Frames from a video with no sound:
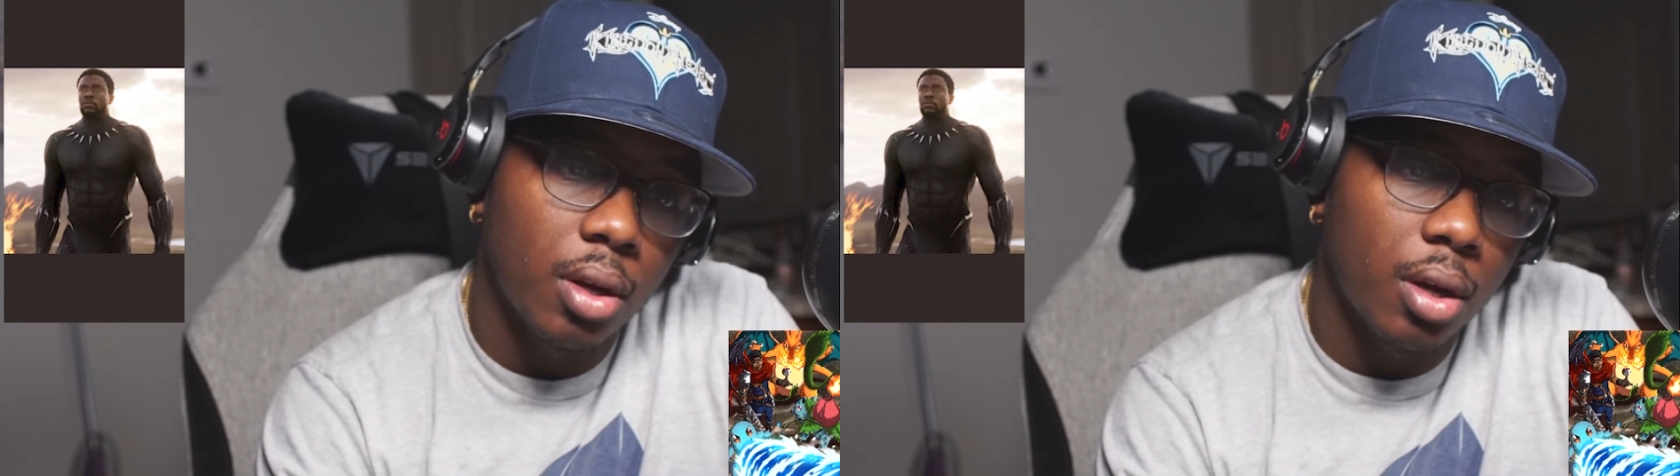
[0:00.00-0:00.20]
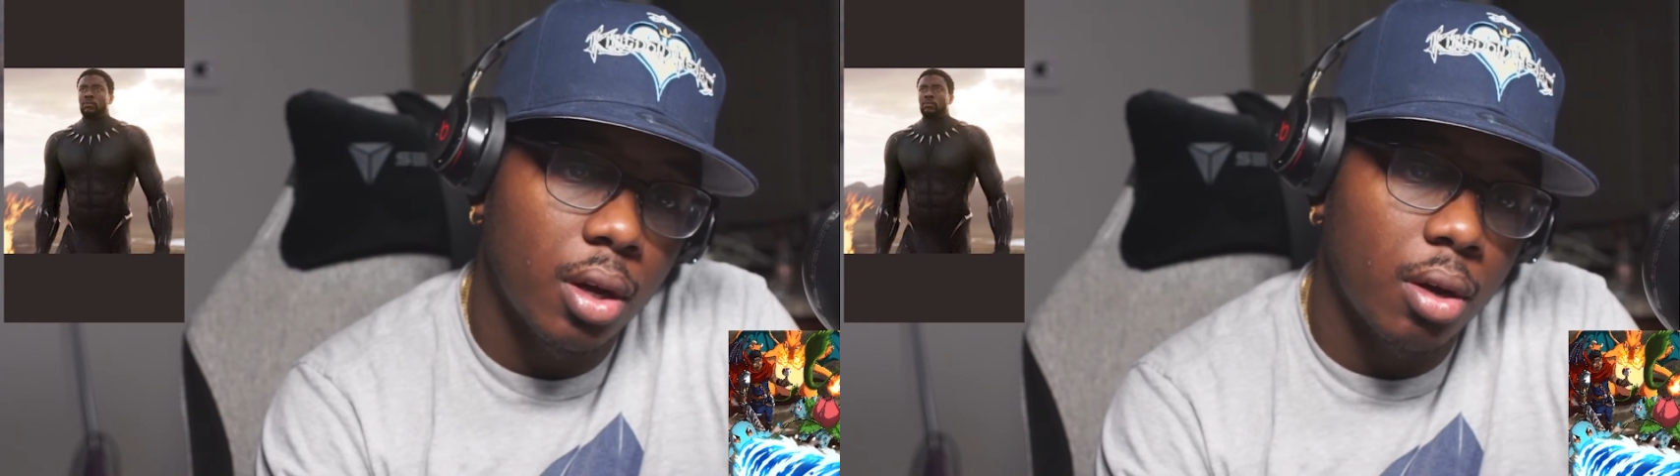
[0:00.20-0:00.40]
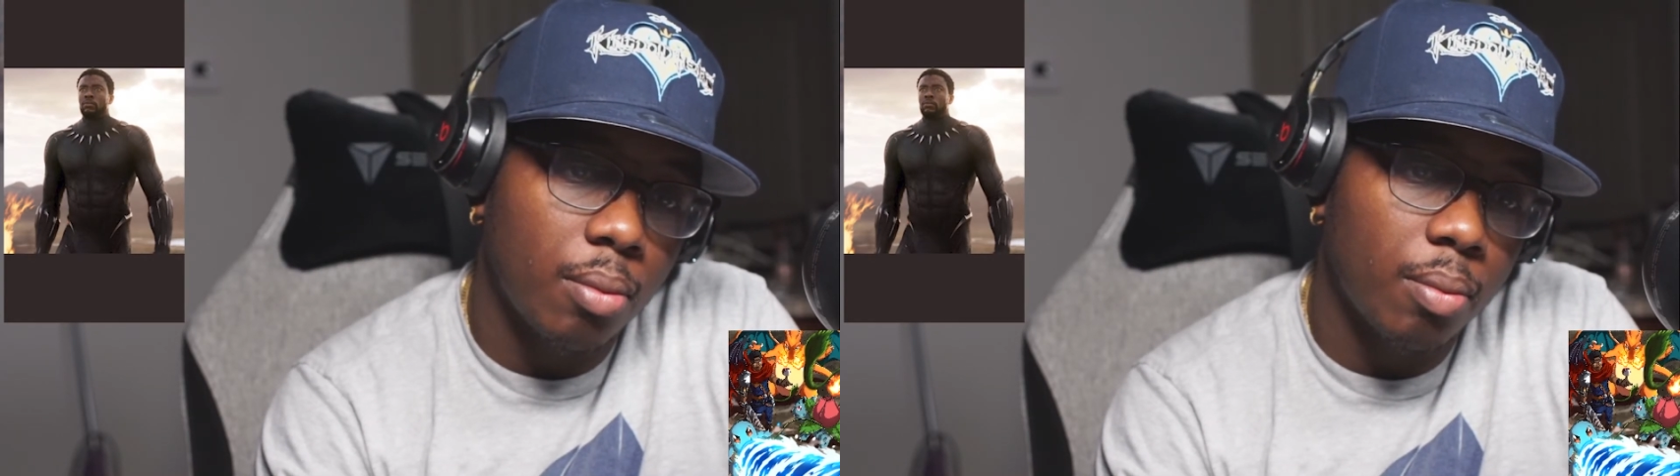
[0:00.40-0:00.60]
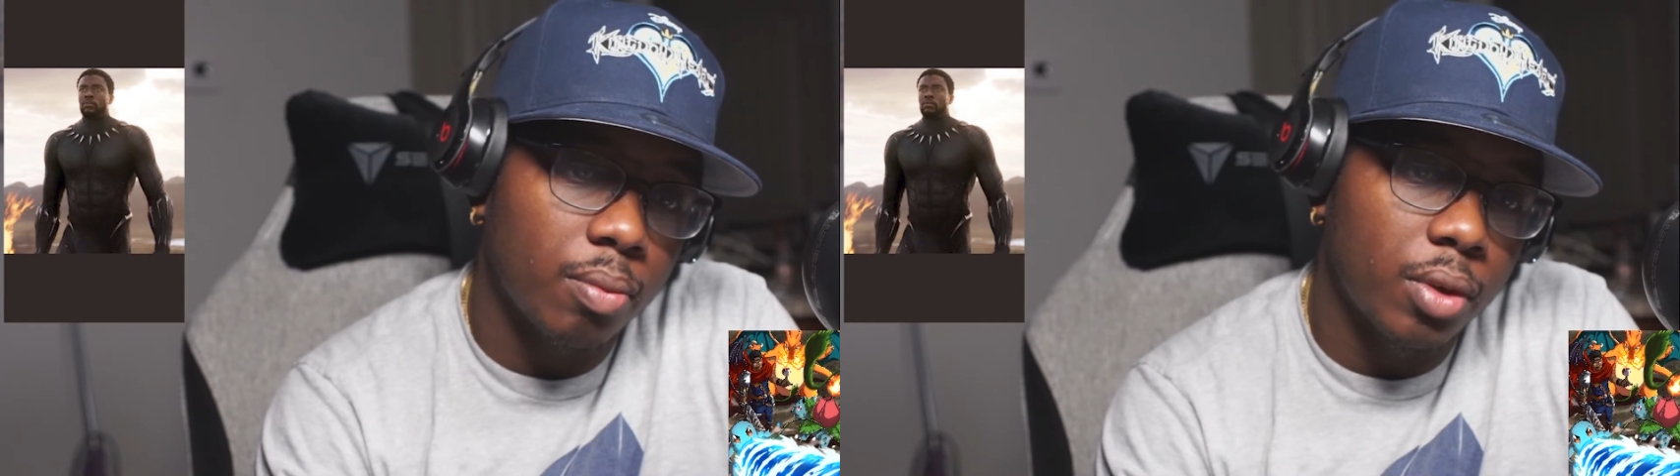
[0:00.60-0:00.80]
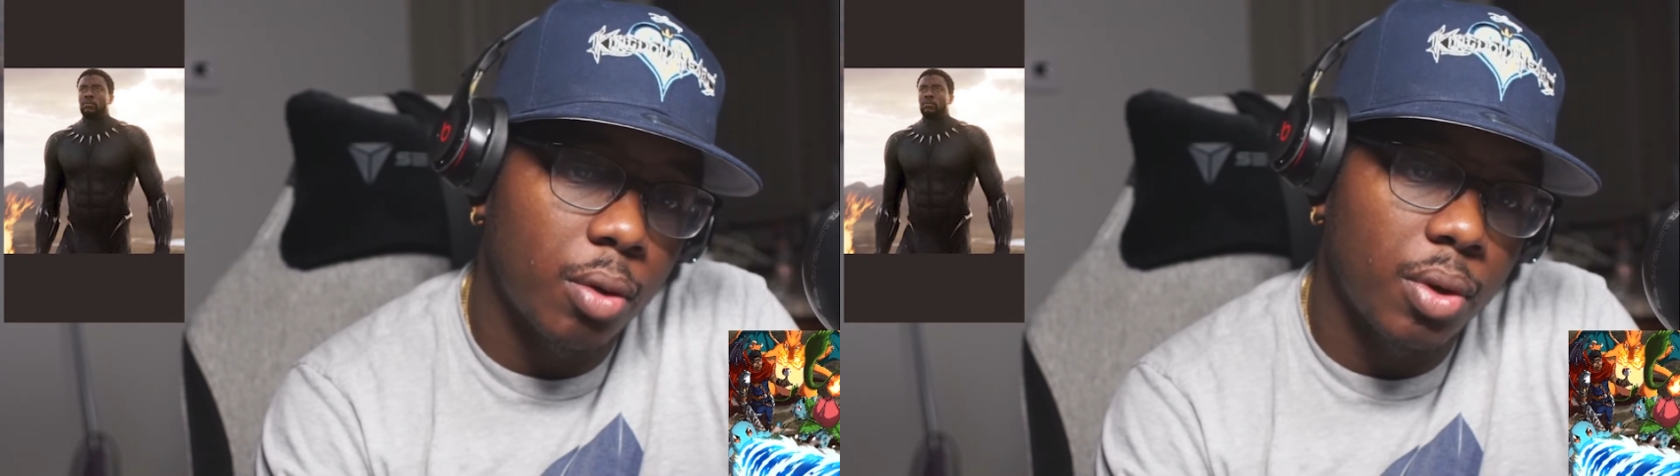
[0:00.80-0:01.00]
you
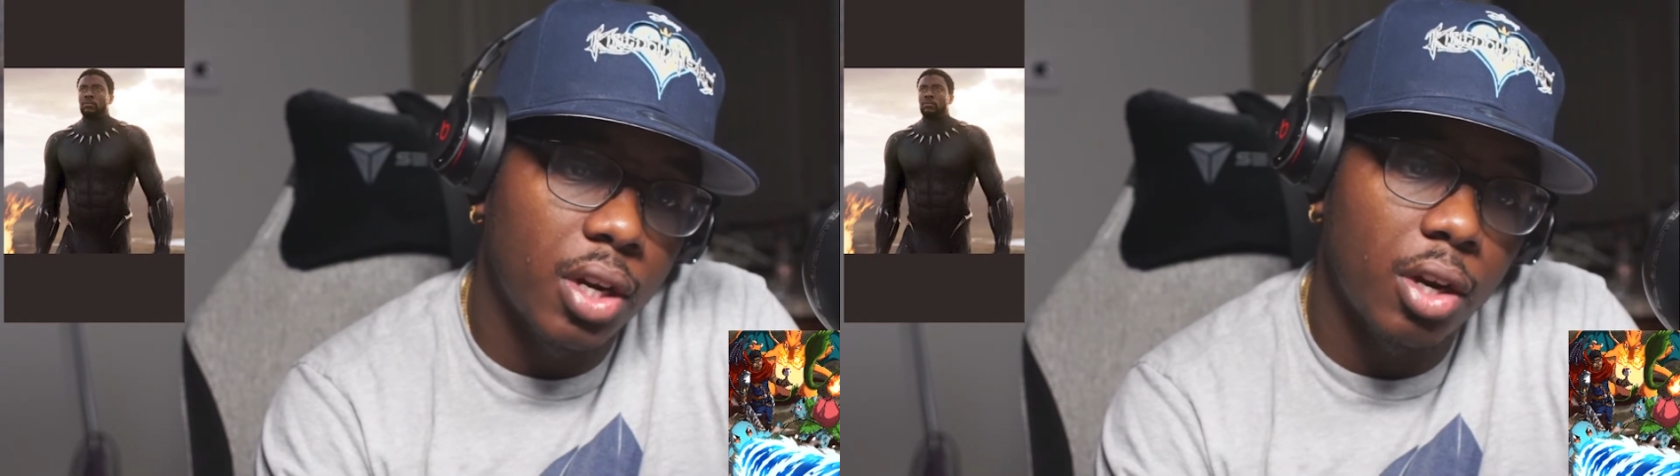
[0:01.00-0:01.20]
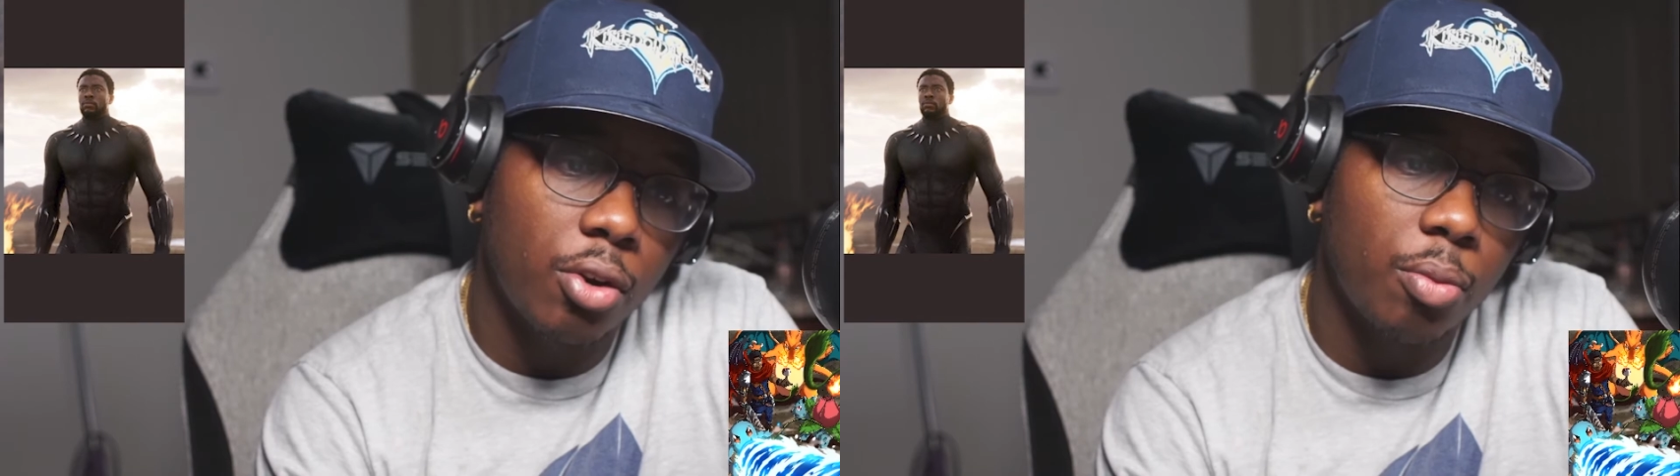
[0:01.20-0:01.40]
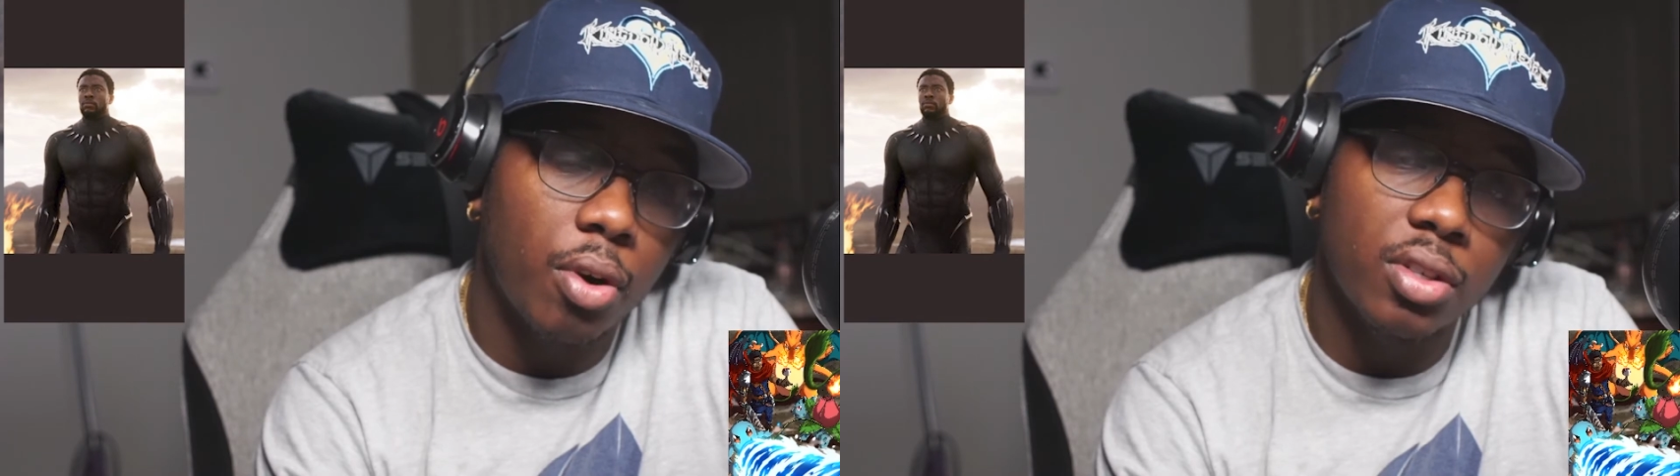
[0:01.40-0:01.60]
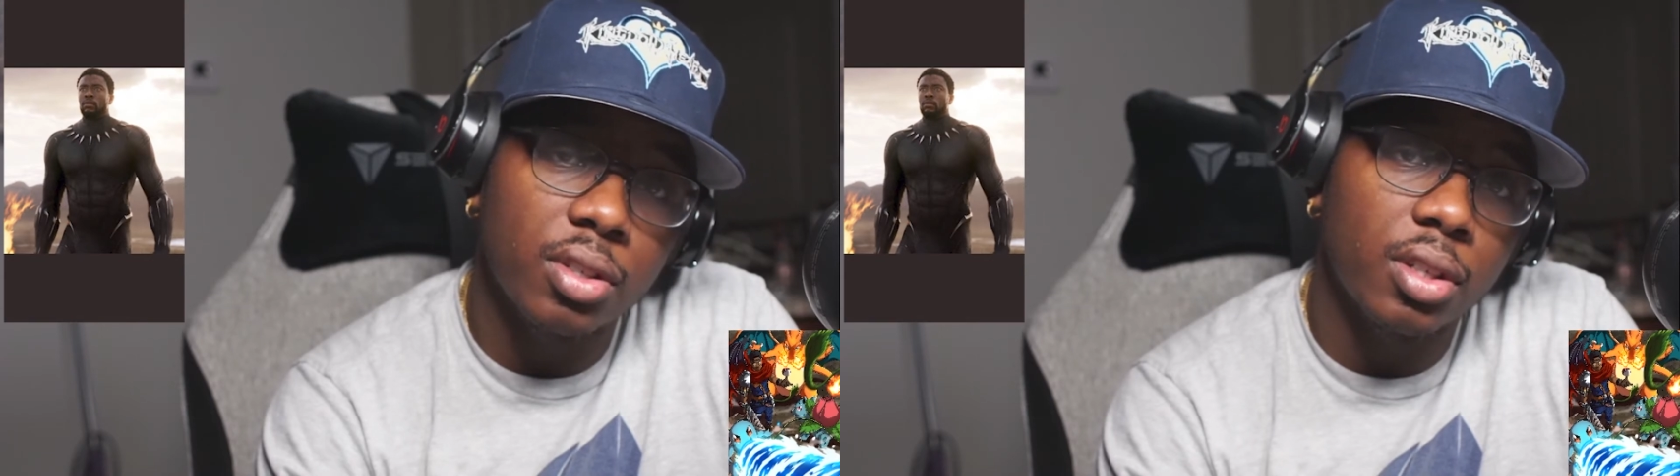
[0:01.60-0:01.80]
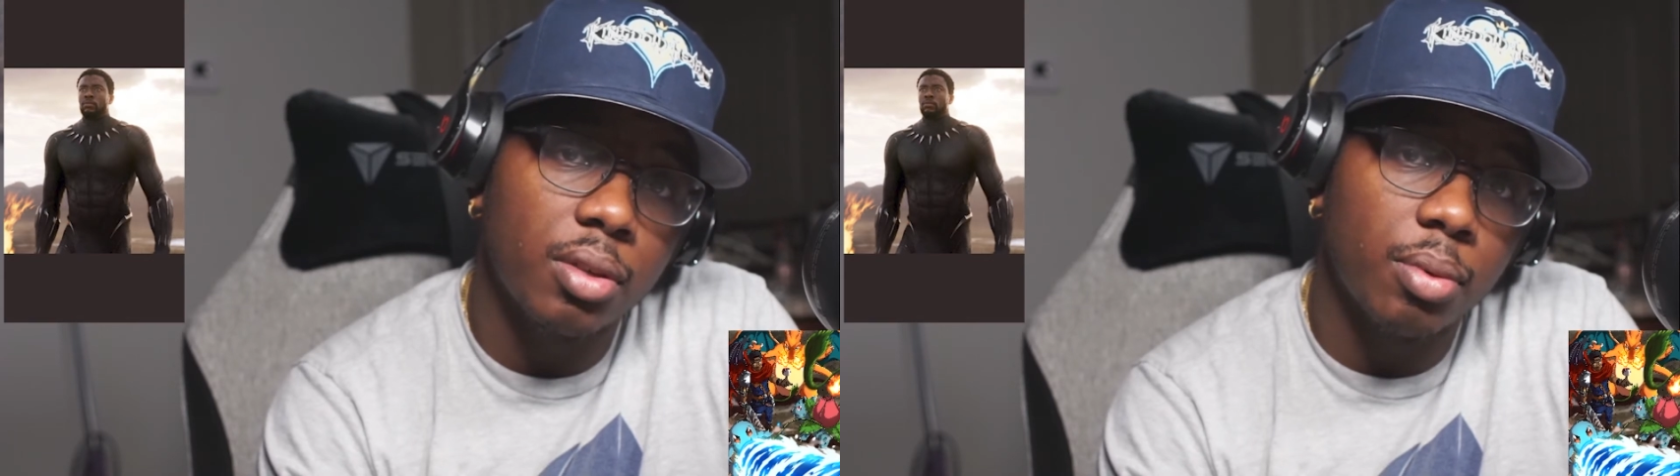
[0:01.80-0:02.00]
know, we didn't know you
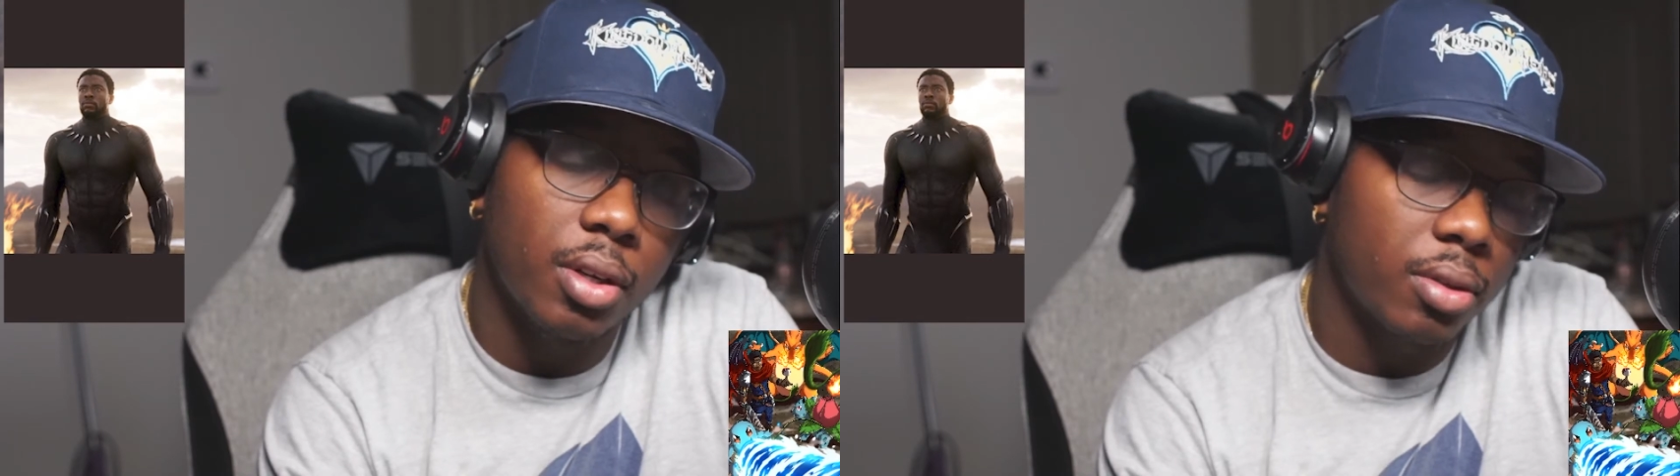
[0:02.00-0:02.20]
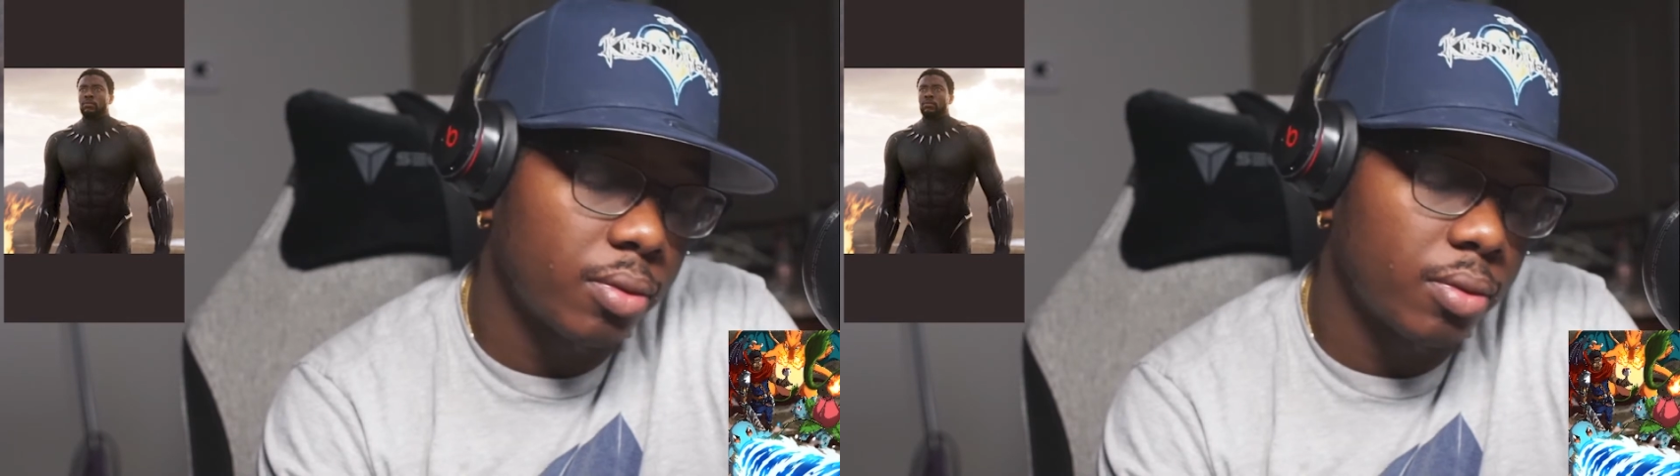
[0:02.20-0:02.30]
personally, but